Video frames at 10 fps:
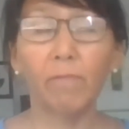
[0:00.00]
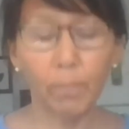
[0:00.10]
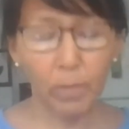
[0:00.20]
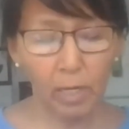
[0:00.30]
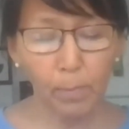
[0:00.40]

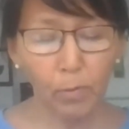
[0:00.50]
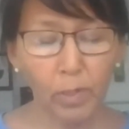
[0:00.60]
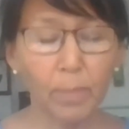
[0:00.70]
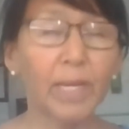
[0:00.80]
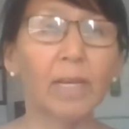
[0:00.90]
from the
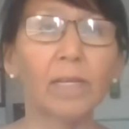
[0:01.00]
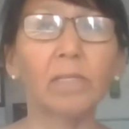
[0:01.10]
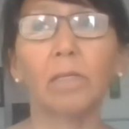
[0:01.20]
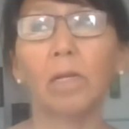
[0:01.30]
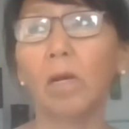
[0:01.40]
community
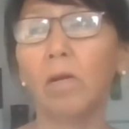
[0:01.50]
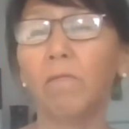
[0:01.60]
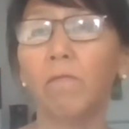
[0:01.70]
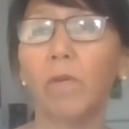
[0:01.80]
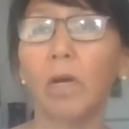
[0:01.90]
because
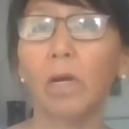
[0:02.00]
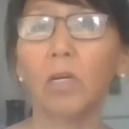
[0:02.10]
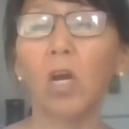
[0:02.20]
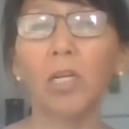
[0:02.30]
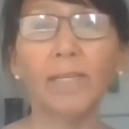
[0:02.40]
of
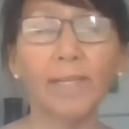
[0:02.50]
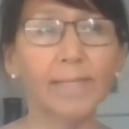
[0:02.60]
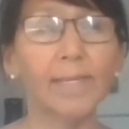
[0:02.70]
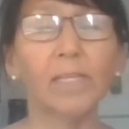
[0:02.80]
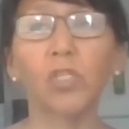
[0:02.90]

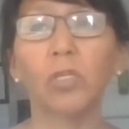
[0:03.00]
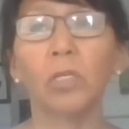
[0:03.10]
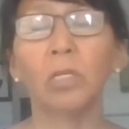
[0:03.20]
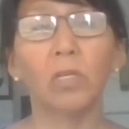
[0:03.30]
colonization.